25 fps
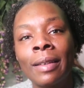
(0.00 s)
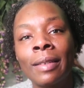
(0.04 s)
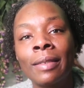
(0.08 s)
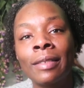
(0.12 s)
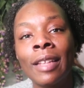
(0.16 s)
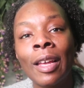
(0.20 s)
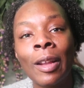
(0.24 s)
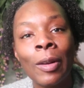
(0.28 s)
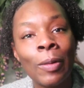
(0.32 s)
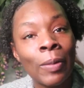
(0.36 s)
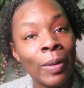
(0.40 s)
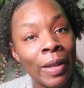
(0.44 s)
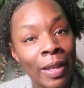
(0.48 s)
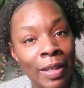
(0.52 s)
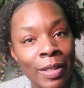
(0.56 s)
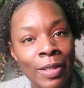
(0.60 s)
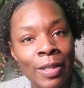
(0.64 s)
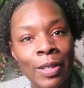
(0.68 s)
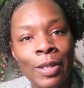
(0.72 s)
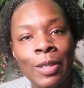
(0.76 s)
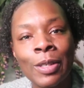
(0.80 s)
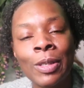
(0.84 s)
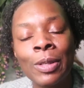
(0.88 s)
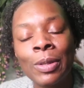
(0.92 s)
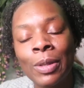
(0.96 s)
they don't get
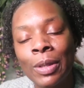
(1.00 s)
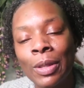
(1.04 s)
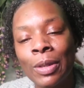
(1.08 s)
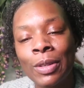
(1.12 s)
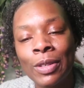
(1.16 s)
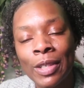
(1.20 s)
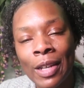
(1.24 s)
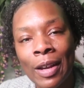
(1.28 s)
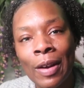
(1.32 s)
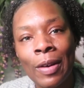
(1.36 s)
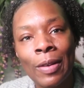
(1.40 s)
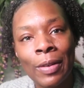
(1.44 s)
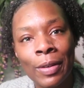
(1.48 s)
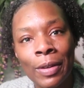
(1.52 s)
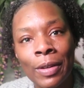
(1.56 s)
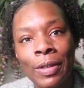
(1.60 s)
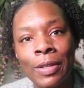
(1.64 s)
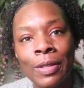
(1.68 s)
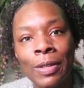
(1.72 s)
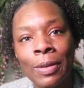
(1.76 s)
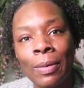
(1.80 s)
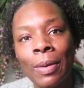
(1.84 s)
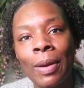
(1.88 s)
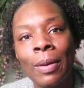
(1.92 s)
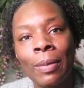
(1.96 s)
to enjoy their
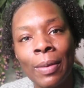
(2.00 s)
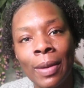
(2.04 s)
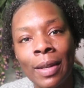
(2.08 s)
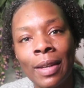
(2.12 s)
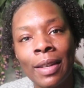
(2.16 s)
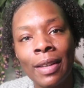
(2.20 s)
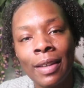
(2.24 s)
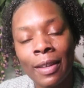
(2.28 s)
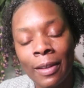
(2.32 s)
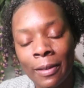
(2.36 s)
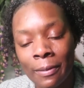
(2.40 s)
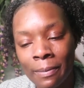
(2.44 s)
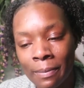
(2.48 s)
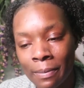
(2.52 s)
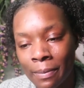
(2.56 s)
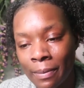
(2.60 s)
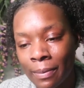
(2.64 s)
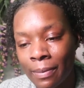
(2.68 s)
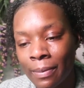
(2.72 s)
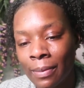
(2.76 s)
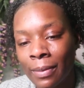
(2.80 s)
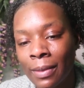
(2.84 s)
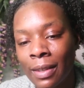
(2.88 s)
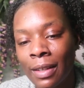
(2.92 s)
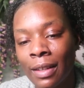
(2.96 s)
childhoods the way we did.
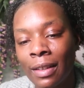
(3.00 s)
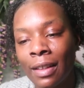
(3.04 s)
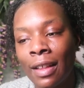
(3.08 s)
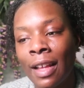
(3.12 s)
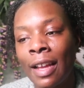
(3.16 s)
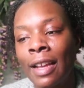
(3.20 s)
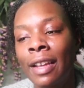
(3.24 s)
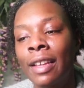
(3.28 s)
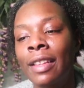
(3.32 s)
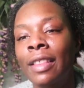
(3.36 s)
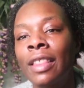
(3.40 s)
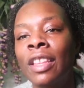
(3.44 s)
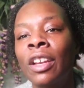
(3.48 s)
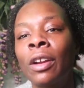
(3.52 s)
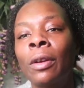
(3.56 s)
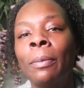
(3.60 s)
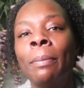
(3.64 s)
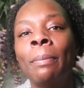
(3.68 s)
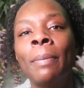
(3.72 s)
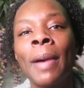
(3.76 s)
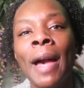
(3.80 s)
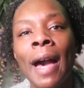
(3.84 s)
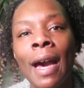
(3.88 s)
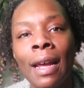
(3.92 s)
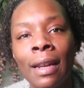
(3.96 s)
Like, they're
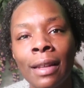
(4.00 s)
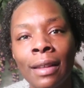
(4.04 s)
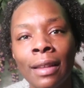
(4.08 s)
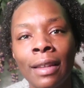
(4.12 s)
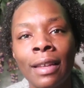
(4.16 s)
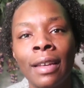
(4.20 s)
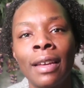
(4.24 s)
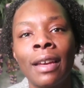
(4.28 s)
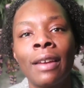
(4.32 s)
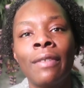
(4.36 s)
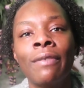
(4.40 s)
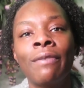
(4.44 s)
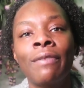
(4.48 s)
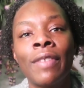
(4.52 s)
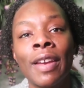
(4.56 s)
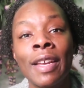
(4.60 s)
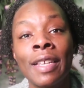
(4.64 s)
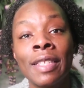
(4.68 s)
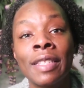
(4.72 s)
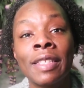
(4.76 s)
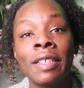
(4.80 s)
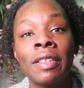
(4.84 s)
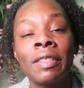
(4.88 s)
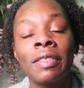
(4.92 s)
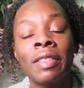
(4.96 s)
battling and
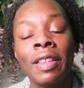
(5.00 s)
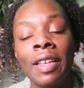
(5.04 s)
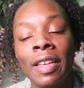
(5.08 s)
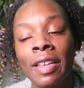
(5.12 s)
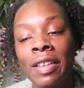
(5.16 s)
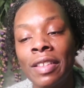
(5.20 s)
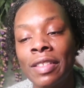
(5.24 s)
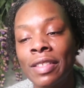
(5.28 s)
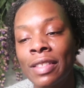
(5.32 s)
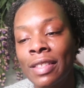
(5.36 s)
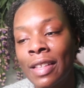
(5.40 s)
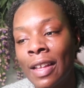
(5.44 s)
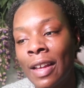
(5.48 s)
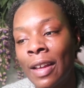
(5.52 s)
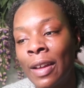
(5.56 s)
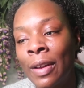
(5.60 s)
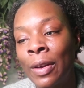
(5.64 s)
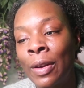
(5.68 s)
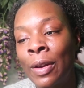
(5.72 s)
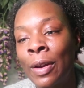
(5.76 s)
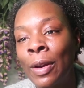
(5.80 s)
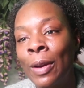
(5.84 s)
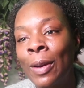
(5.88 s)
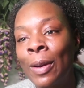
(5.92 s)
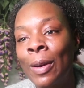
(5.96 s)
facing things that
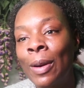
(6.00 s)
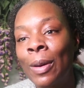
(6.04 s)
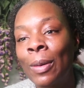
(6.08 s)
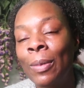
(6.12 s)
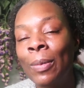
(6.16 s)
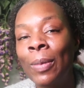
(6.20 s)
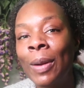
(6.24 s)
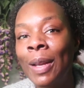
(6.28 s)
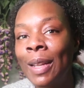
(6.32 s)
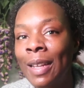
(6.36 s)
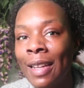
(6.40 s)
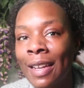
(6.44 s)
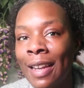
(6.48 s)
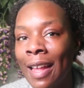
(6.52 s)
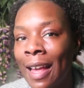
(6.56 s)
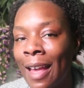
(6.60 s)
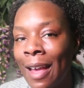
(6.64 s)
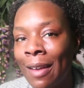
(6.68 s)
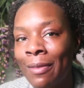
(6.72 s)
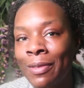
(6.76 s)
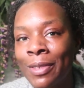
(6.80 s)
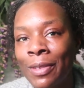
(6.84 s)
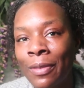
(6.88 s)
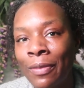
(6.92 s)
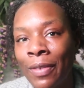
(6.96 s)
we didn't
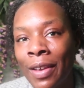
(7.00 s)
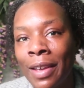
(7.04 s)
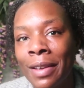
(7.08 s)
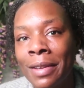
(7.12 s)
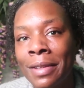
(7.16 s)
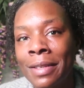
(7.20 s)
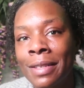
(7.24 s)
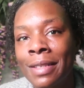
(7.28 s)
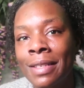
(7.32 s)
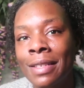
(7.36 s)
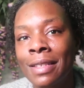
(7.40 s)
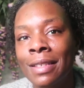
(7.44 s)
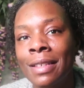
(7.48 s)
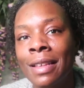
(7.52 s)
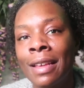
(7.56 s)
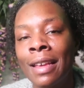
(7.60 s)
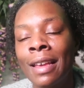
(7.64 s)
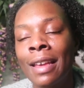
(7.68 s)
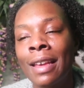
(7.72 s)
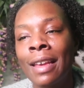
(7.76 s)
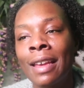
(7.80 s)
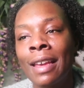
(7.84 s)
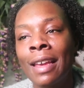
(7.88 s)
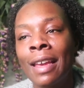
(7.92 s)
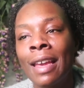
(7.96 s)
have to face.
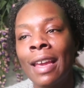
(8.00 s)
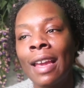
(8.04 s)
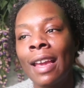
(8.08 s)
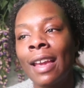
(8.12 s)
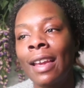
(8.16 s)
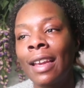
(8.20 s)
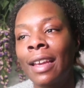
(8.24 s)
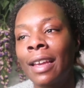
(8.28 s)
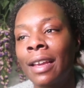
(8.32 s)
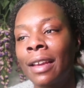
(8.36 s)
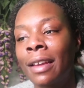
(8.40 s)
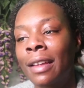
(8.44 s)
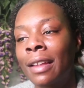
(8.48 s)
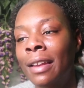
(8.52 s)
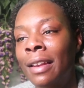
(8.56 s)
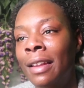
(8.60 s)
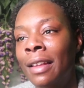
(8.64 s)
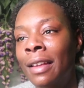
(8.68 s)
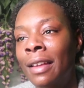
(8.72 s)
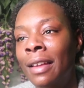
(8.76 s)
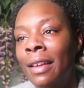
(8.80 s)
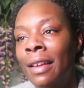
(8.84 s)
And